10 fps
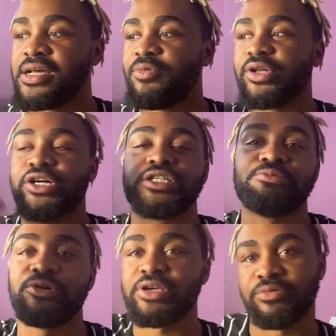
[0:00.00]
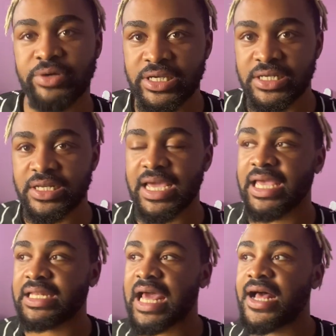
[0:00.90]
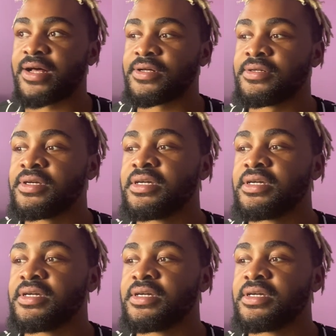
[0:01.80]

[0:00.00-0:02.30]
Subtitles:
with her smoking weed, and how